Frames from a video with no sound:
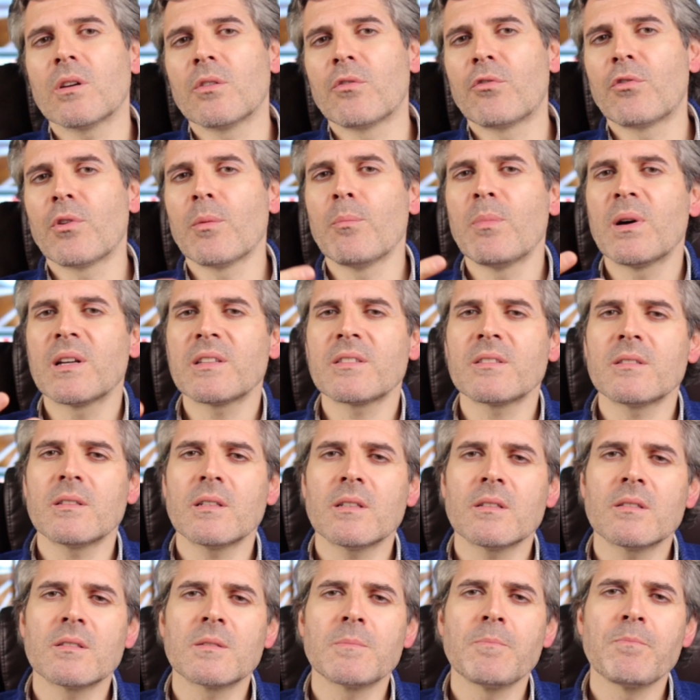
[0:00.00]
of
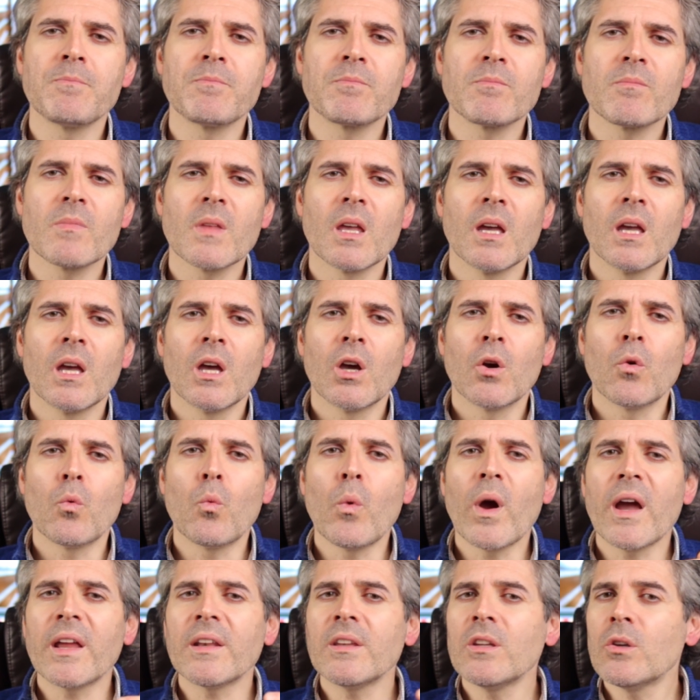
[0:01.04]
robustness
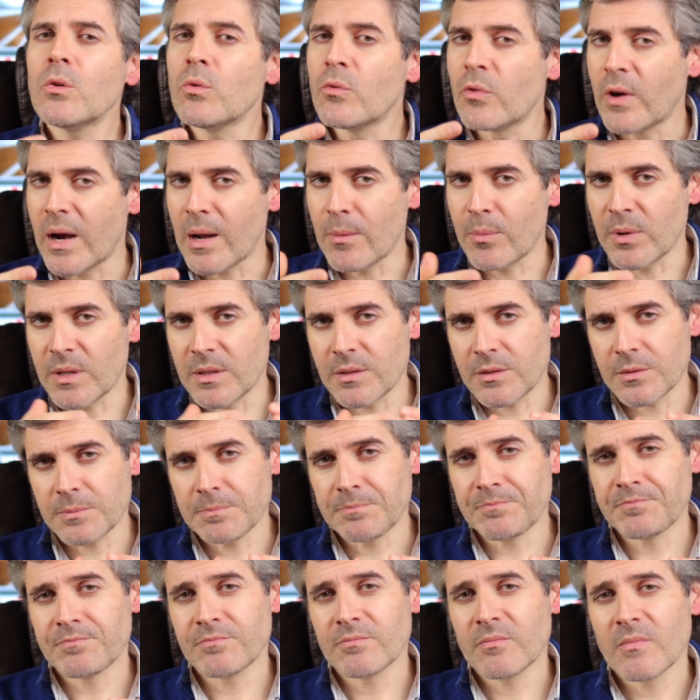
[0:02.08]
when you grab it.
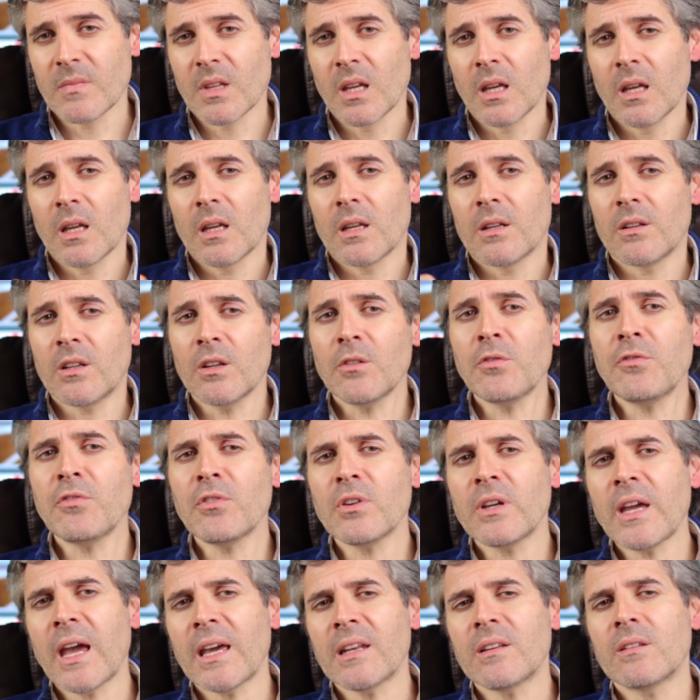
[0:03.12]
Don't
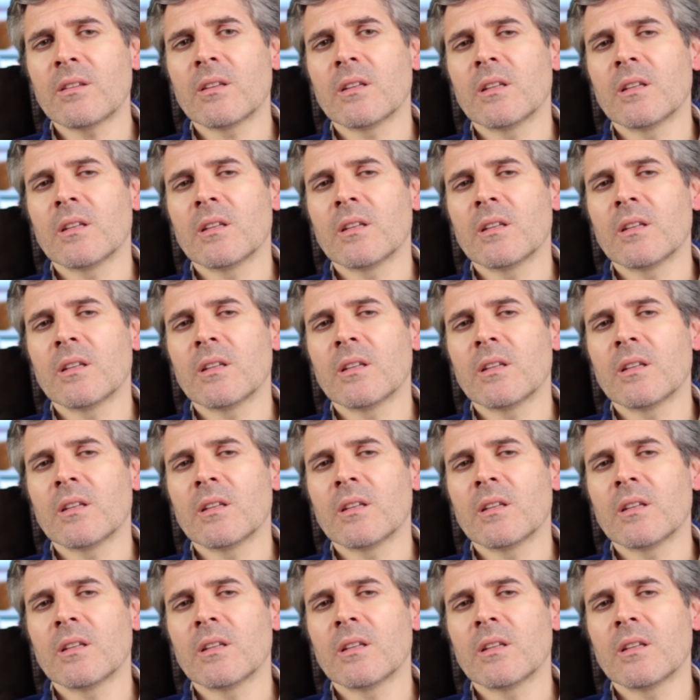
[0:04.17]
forget,